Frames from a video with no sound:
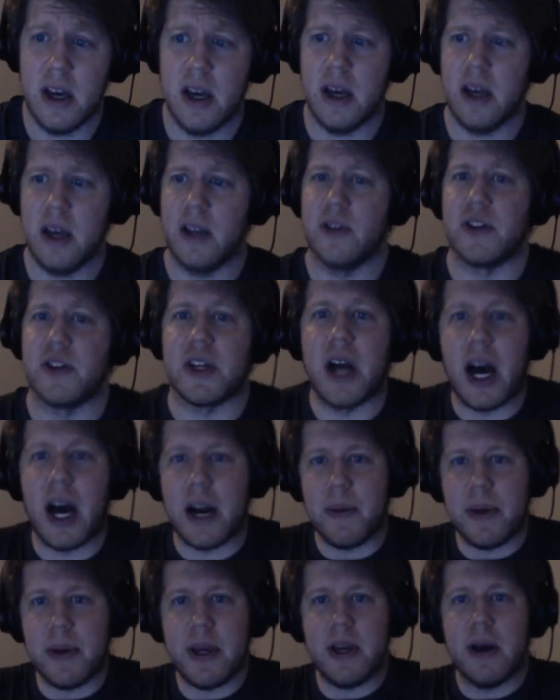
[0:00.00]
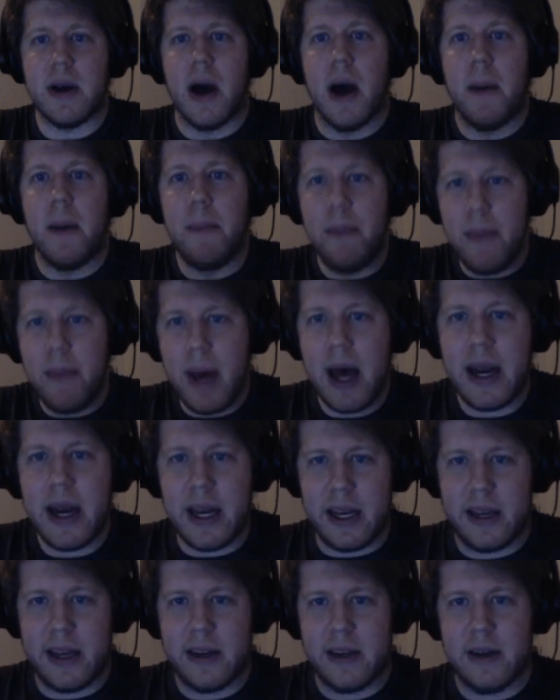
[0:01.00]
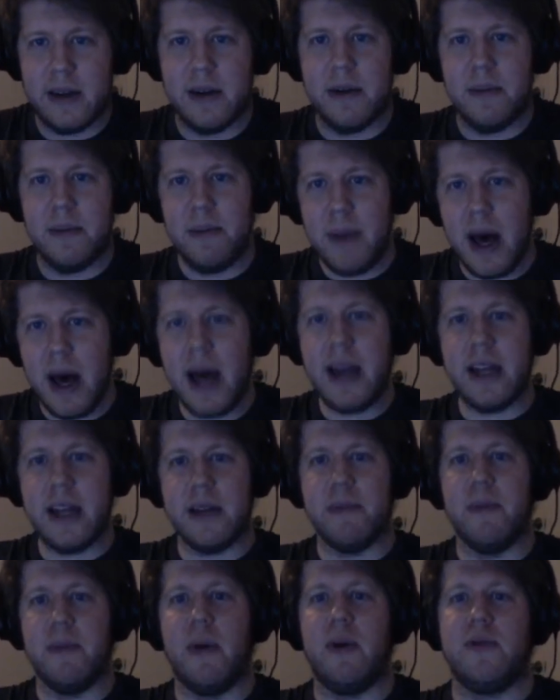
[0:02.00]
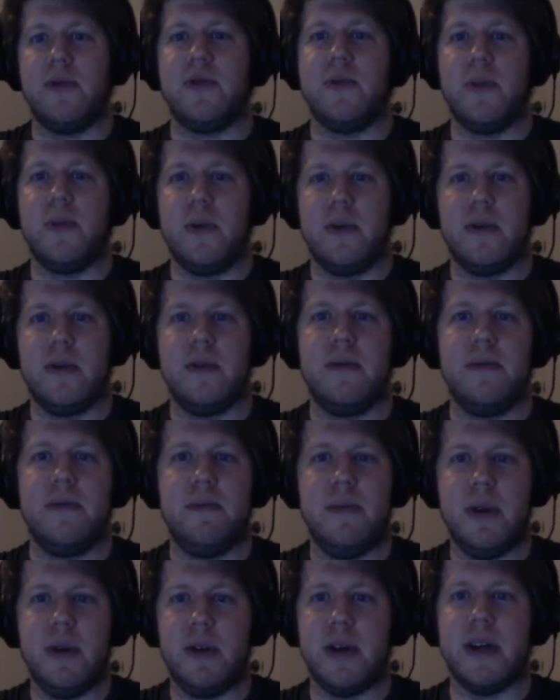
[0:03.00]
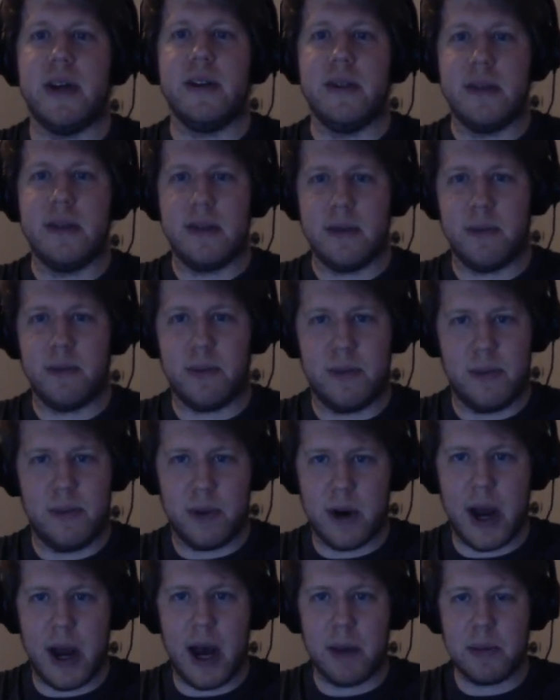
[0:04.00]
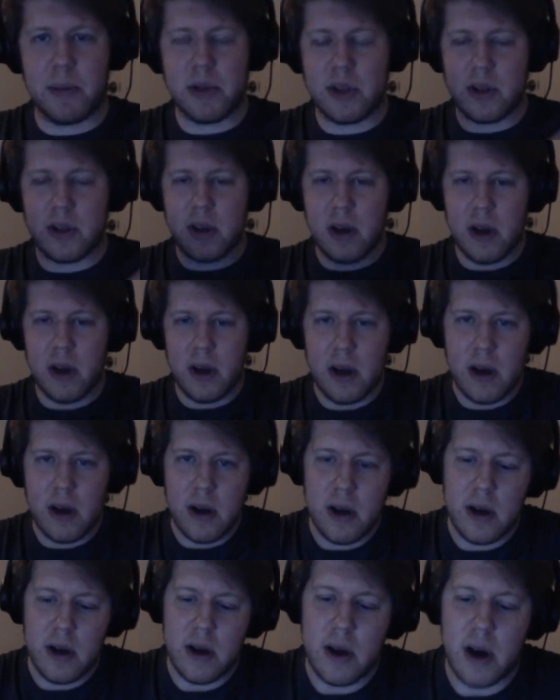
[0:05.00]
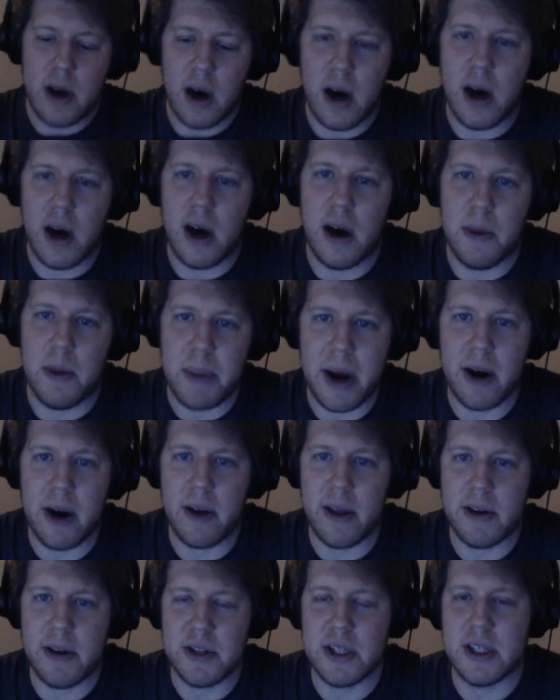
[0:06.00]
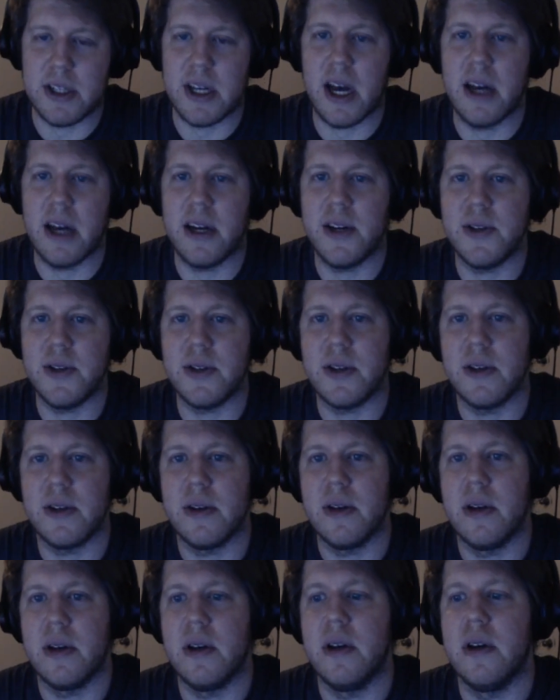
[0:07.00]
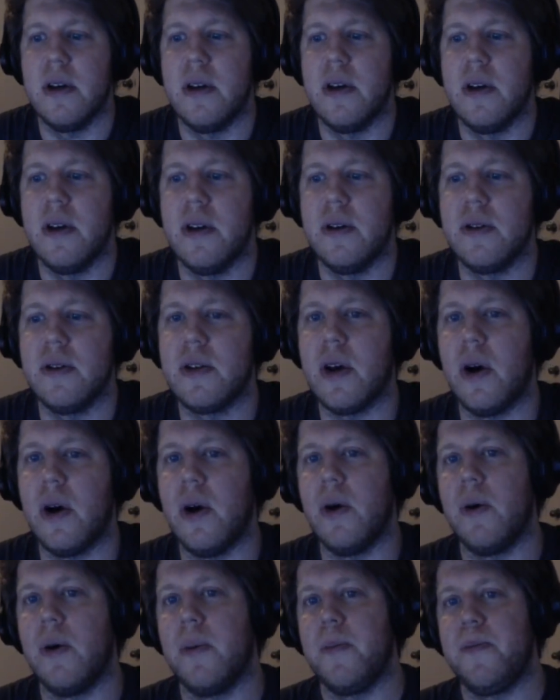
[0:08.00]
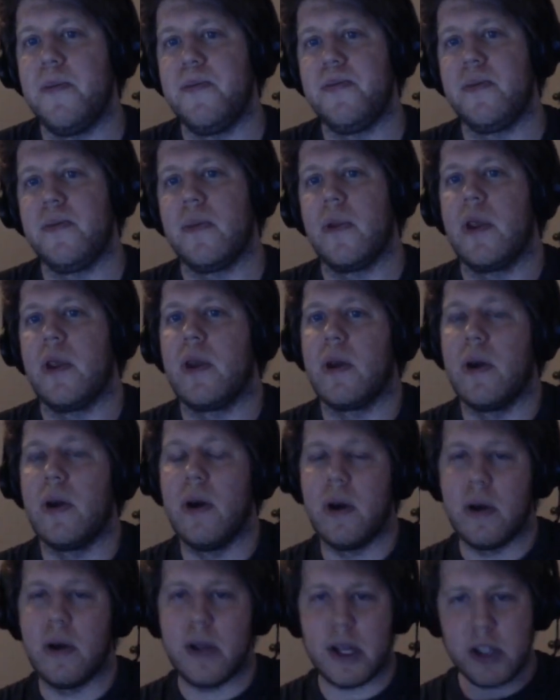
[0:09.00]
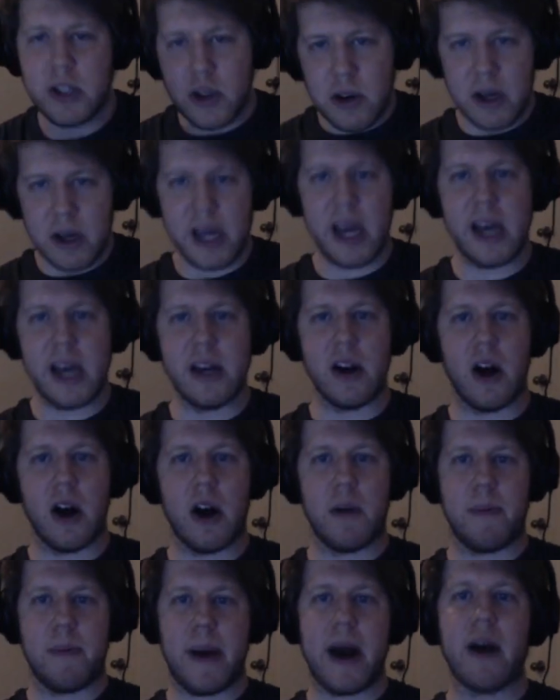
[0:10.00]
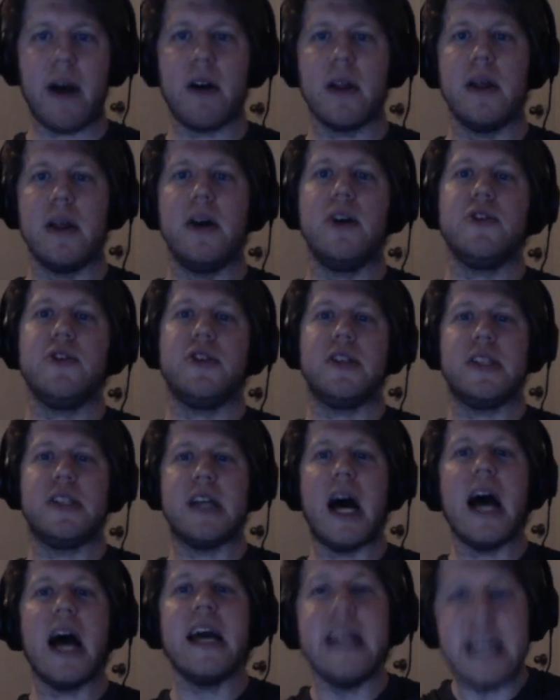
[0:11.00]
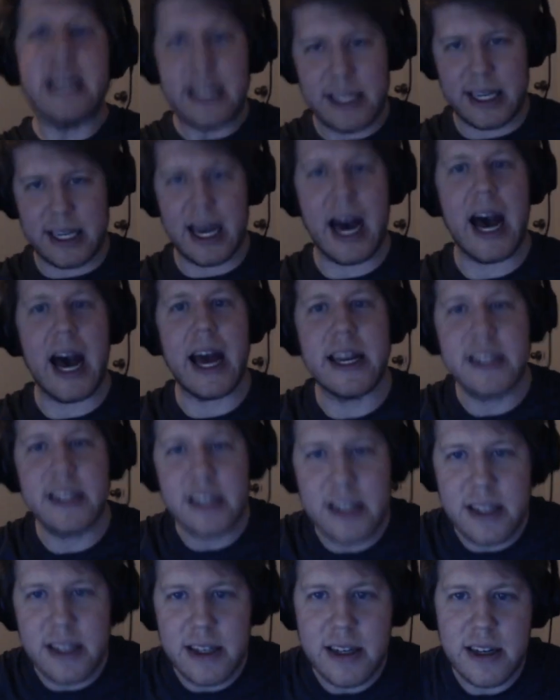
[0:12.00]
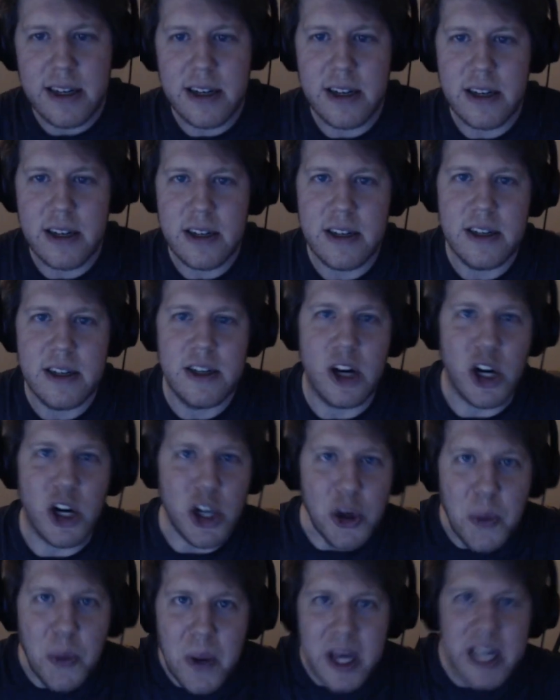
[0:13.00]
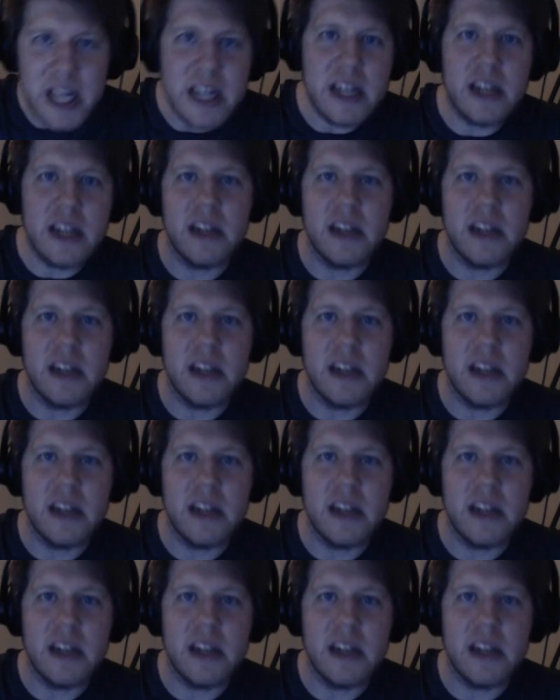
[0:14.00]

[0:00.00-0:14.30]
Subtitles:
There's got to be many, many, multiple millions, perhaps, parallel societies. So let's create our parallel societies, guys. Are you in?